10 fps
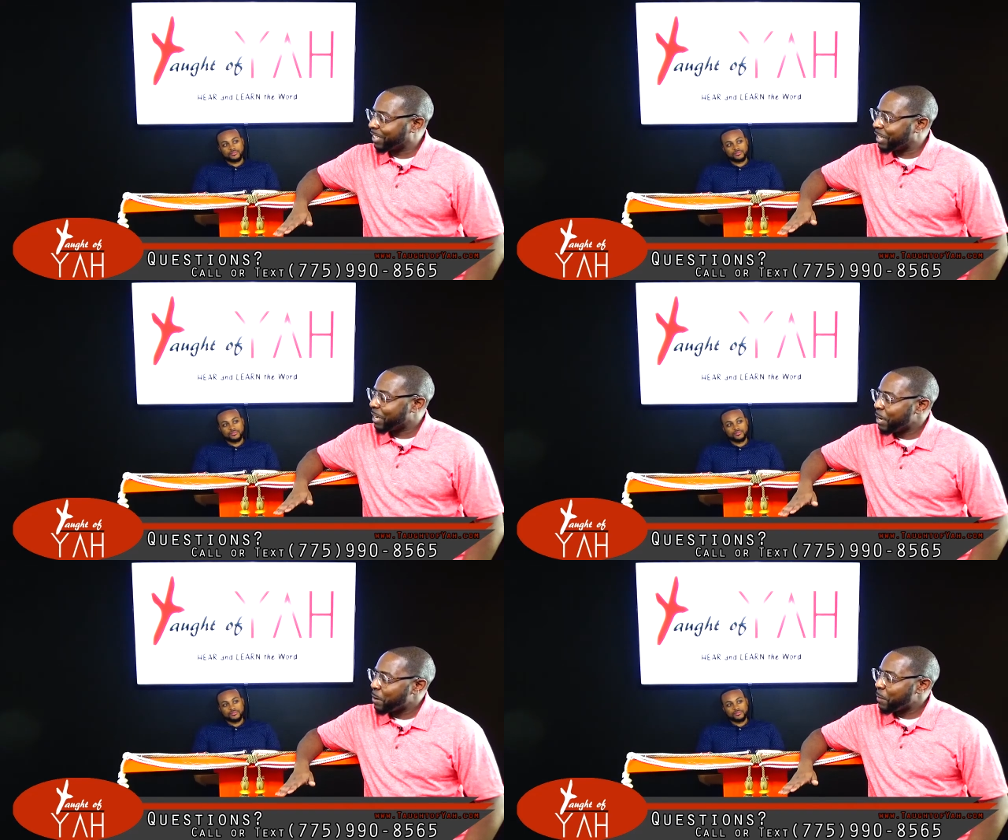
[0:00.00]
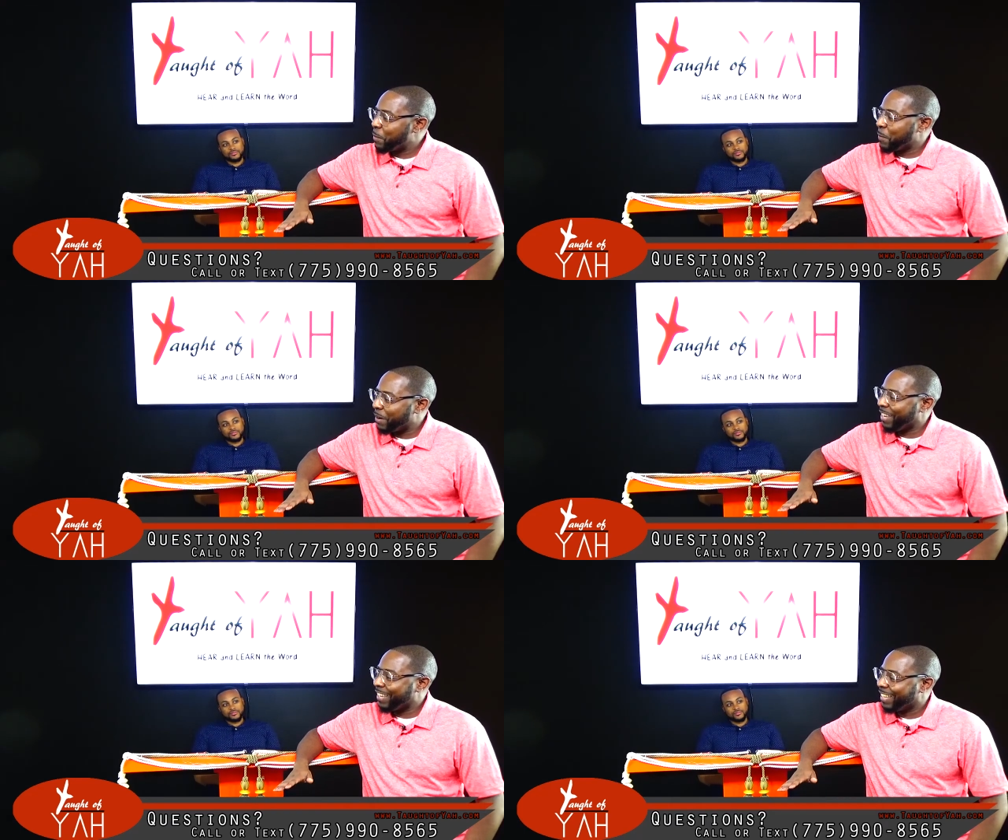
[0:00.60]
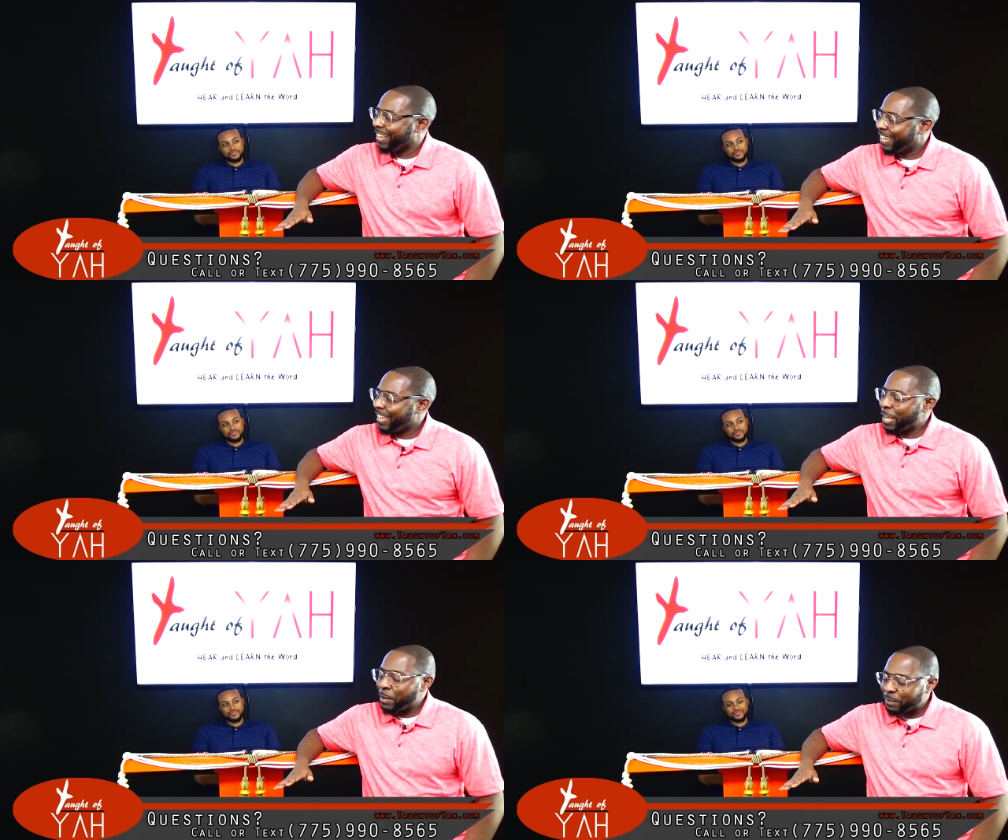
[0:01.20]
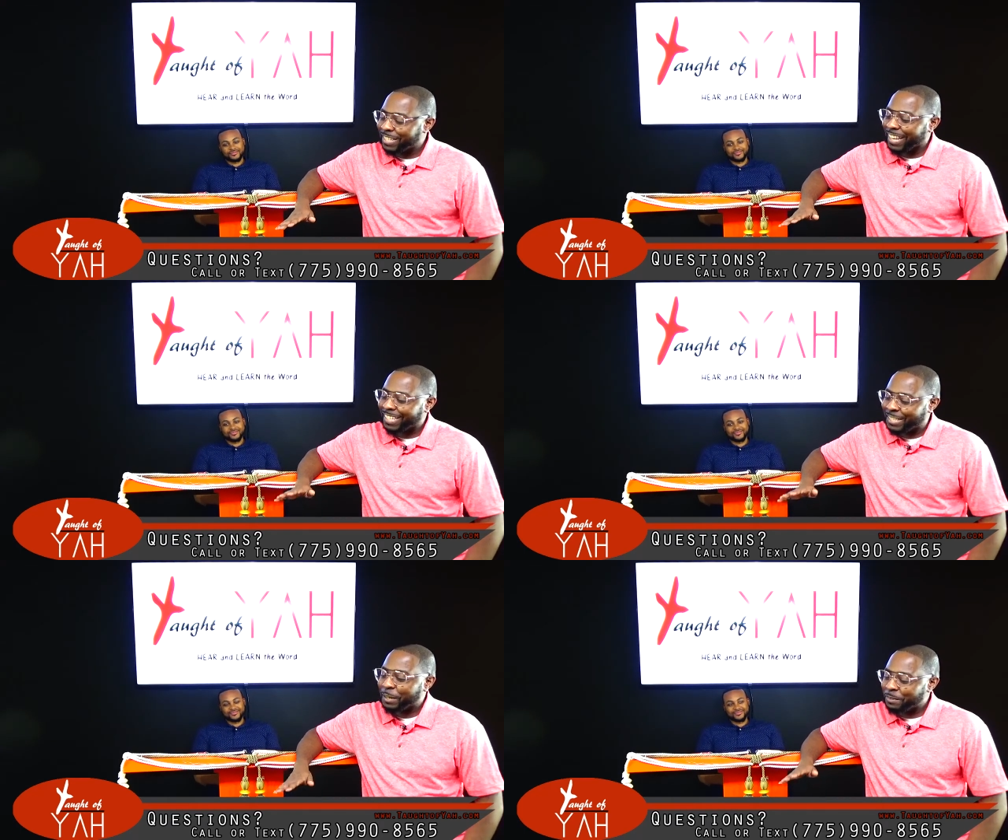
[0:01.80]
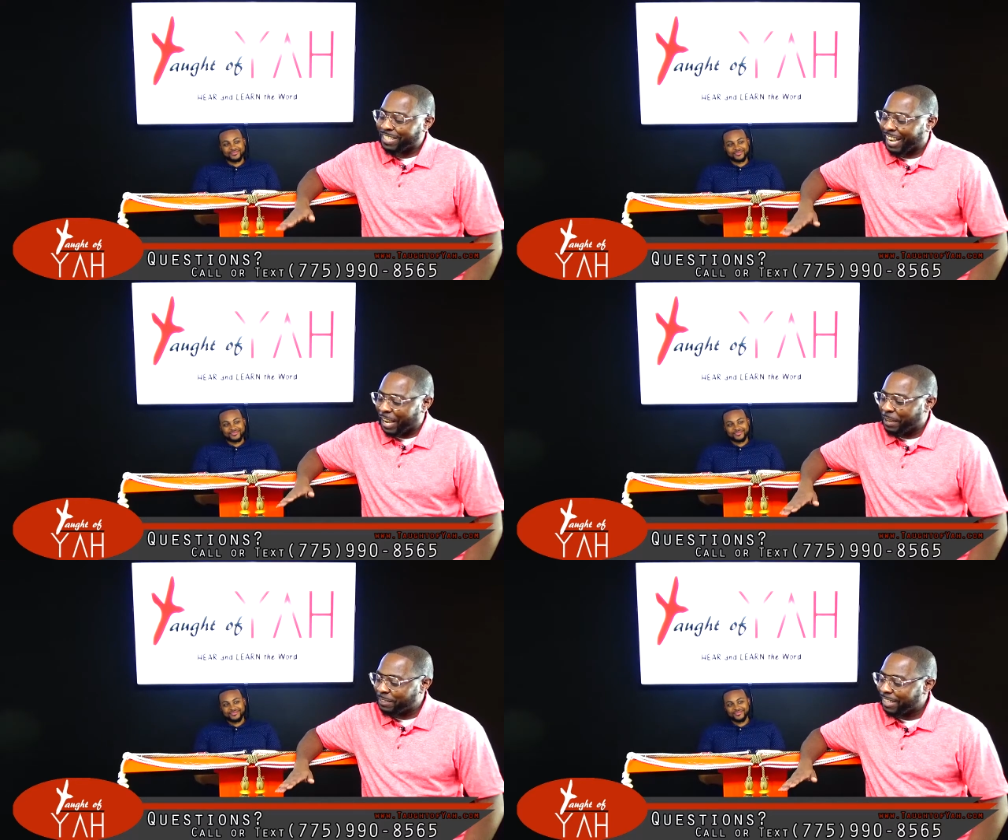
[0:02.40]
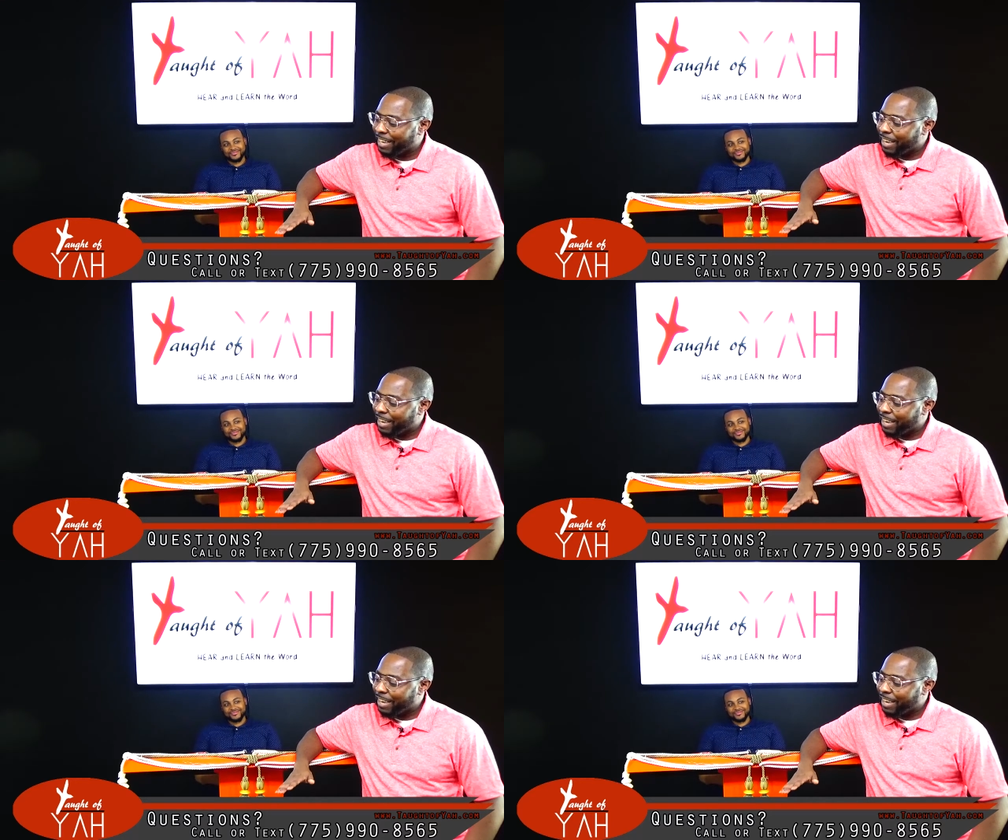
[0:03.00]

he was like, sometimes